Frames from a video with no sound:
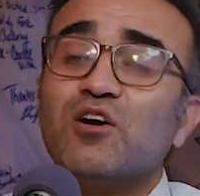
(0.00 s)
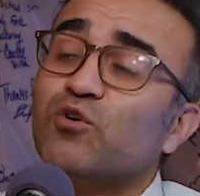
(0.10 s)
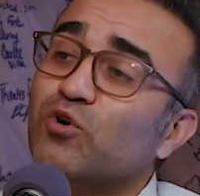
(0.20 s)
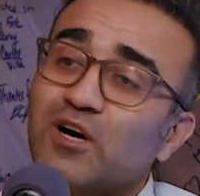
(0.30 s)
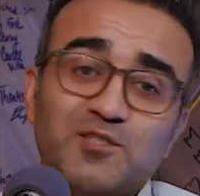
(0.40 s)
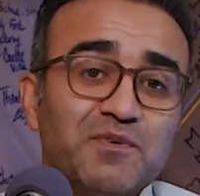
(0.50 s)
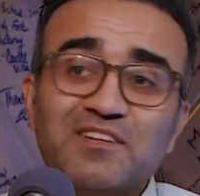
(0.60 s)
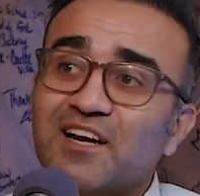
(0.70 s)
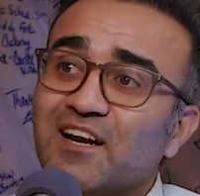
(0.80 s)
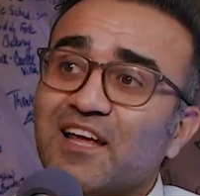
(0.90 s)
who has been
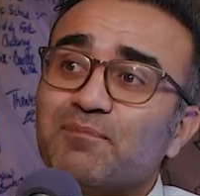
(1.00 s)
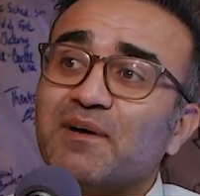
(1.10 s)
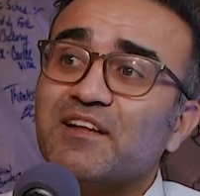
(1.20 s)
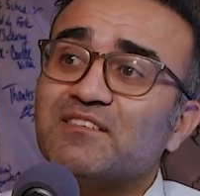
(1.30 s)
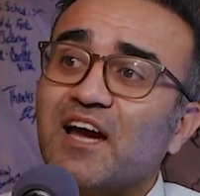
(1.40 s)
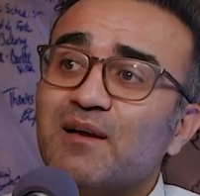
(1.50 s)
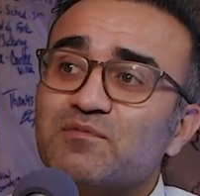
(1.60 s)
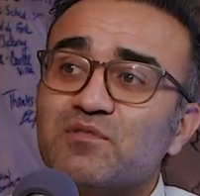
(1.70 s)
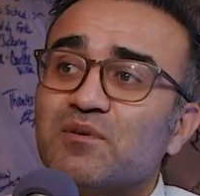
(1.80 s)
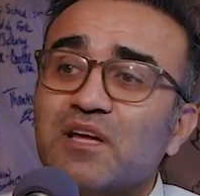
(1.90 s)
there like many
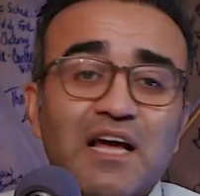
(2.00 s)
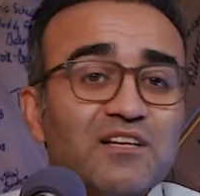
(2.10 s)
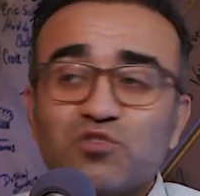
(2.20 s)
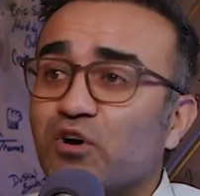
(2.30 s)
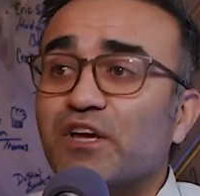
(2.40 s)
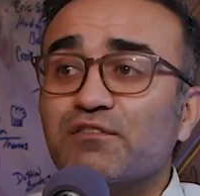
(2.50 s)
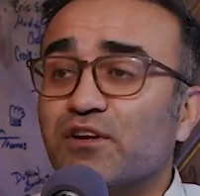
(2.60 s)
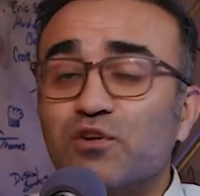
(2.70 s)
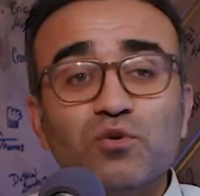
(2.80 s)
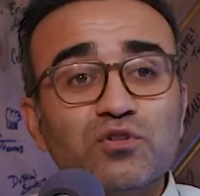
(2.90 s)
times. So
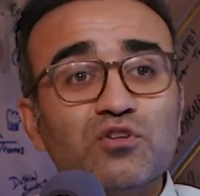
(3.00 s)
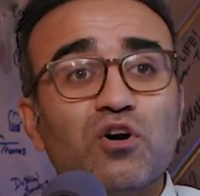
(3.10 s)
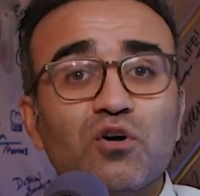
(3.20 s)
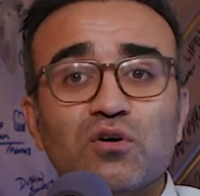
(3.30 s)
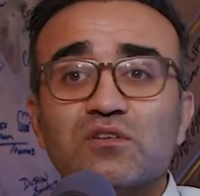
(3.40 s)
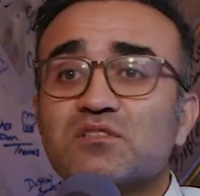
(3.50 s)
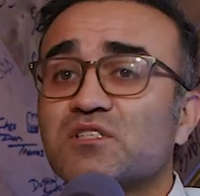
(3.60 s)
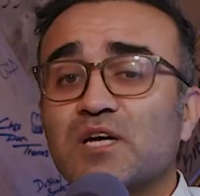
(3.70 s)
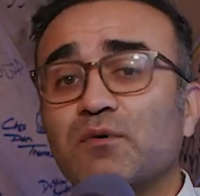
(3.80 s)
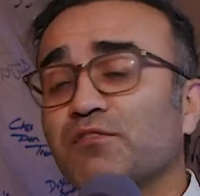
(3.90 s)
even you would know
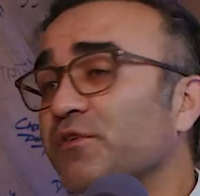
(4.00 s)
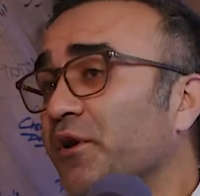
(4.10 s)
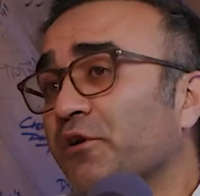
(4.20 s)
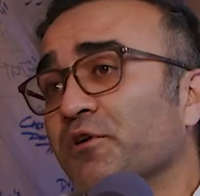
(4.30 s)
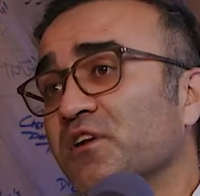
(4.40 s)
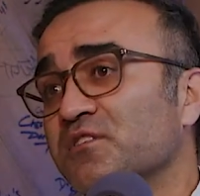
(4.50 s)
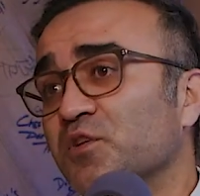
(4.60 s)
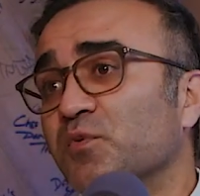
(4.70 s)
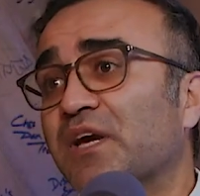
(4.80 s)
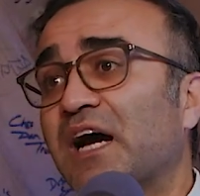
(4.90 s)
some of the regulars that
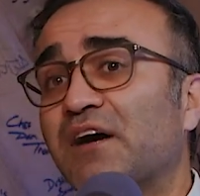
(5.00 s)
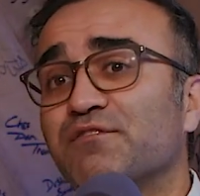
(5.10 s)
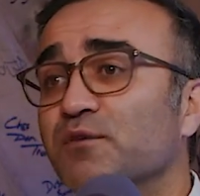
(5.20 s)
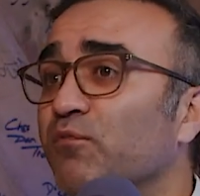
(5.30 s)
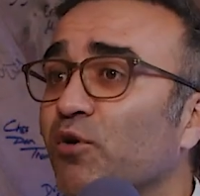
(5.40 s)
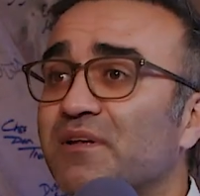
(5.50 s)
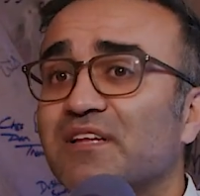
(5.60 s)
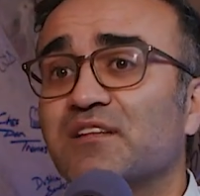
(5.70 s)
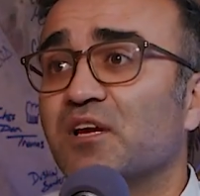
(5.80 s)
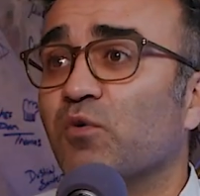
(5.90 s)
we have. The moment
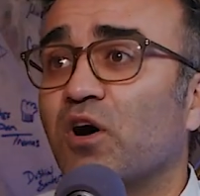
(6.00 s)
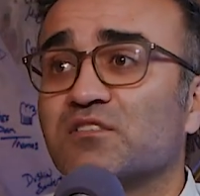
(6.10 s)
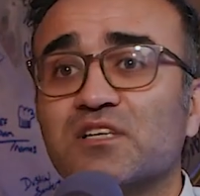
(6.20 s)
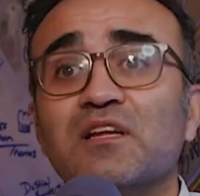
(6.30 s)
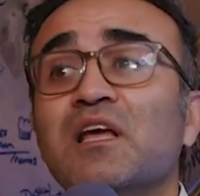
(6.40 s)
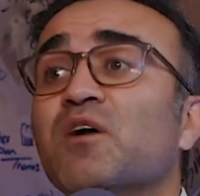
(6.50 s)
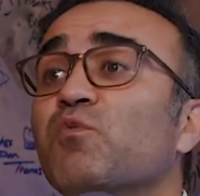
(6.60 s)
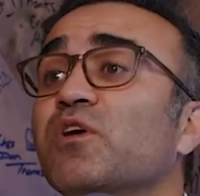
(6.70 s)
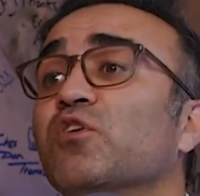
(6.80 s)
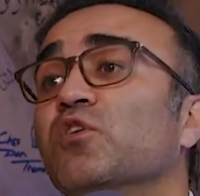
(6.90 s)
that they walks in,
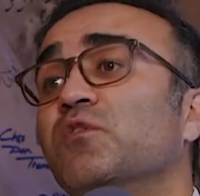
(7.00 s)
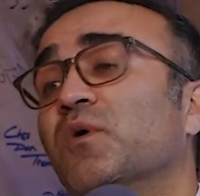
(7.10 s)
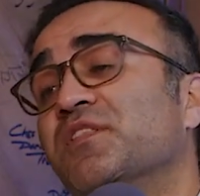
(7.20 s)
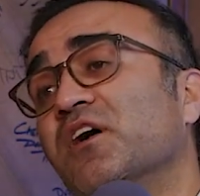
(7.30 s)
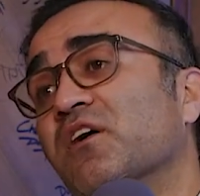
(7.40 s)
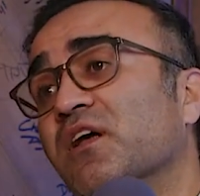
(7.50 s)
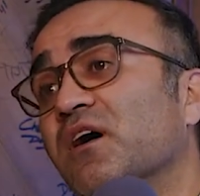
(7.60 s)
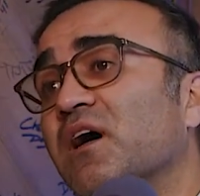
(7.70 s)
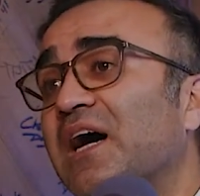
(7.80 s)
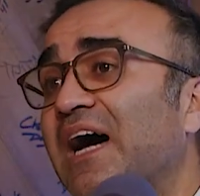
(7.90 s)
we know what they're going to
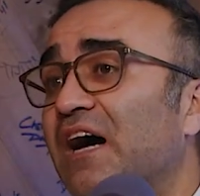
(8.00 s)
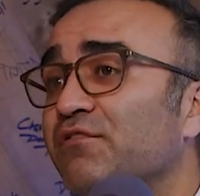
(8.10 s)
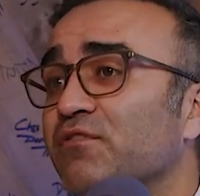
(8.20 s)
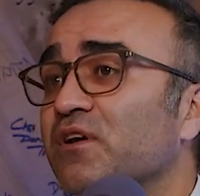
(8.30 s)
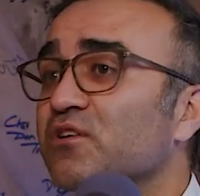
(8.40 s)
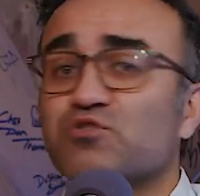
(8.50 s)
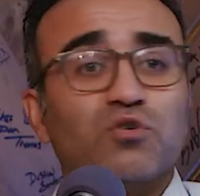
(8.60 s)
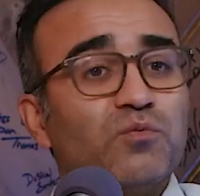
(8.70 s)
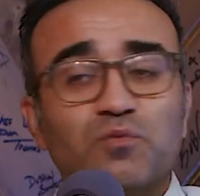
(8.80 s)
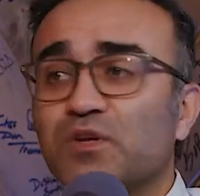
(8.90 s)
have.
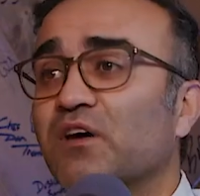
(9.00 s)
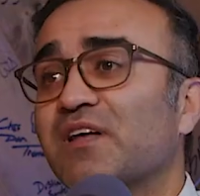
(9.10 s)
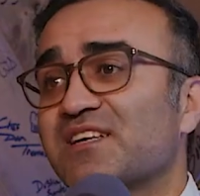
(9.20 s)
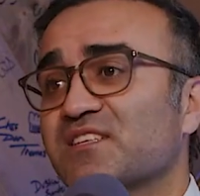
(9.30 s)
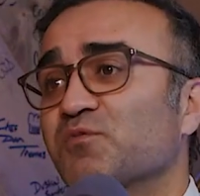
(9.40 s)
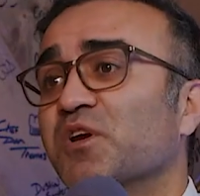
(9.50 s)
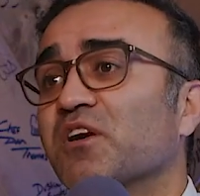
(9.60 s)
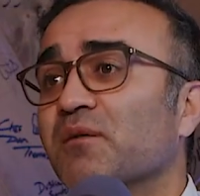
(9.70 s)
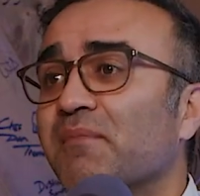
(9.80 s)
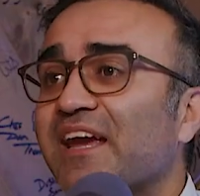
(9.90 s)
So without asking, we're going
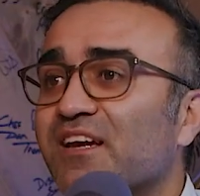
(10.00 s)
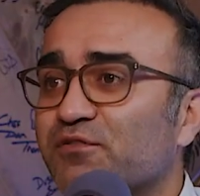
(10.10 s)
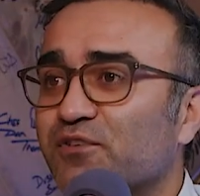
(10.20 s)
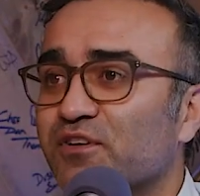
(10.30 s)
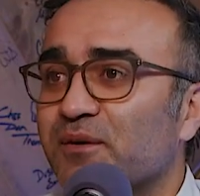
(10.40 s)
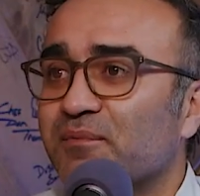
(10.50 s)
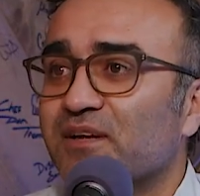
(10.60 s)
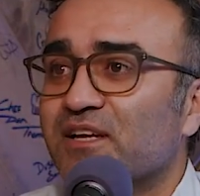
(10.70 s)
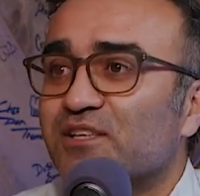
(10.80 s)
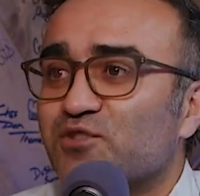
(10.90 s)
to make it for them.
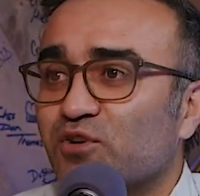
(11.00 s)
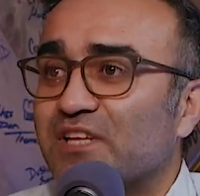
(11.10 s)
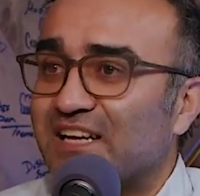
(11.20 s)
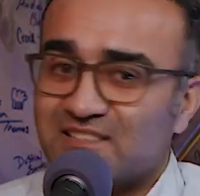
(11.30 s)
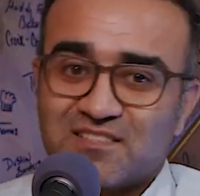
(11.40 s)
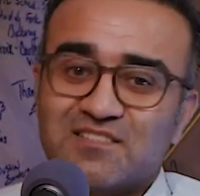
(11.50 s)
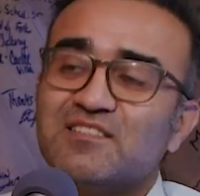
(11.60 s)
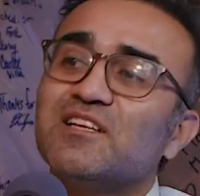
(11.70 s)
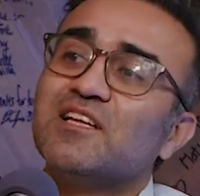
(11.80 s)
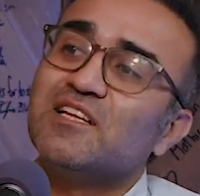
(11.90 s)
So that's
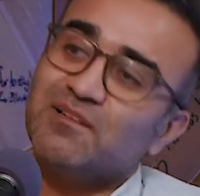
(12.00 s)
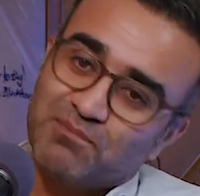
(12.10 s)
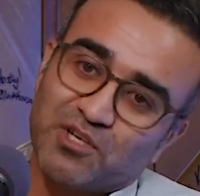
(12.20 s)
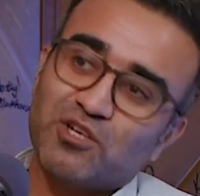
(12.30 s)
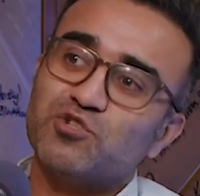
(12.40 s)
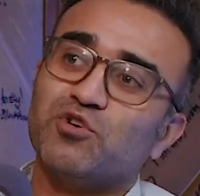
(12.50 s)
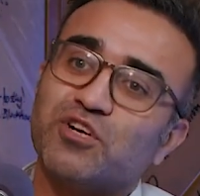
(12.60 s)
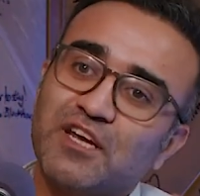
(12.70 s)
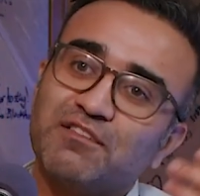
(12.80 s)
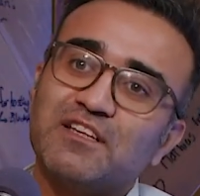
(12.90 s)
because you're
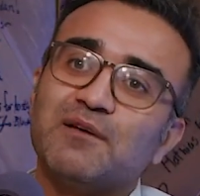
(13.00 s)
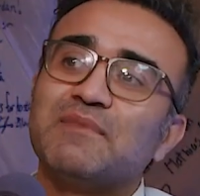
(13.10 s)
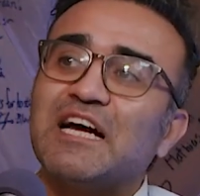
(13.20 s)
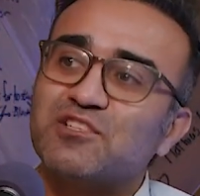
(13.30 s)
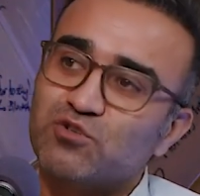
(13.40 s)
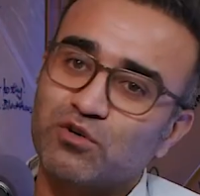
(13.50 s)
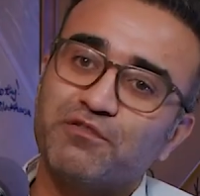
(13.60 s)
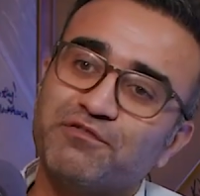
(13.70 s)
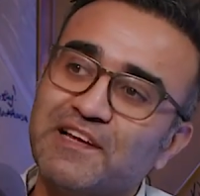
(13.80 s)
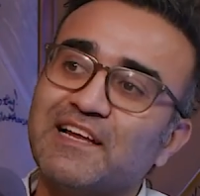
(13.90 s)
giving them that sort of
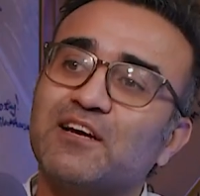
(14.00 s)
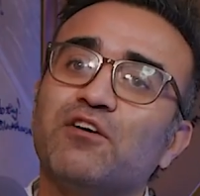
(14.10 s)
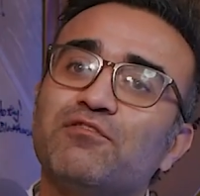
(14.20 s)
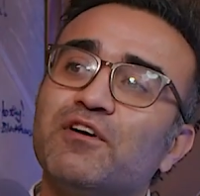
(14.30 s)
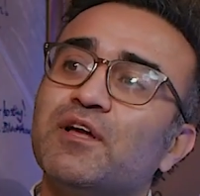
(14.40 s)
feeling of,